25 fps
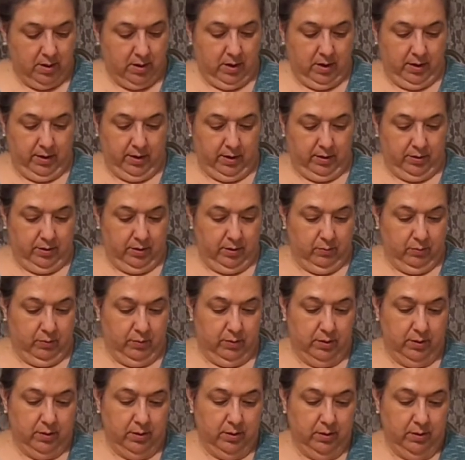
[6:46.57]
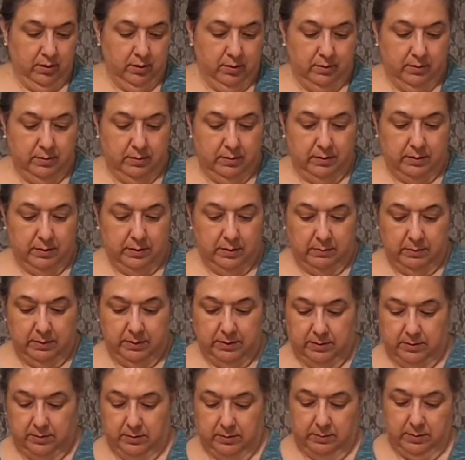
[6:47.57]
Okay, I think we're done. Let me
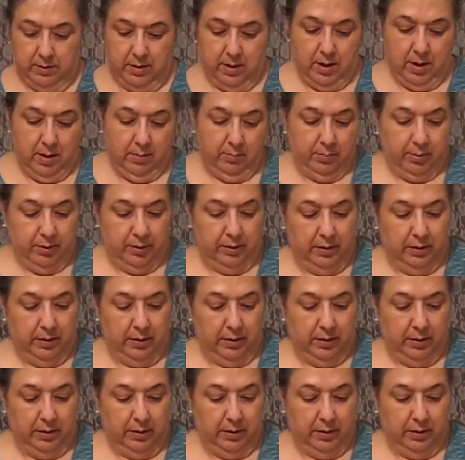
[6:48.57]
put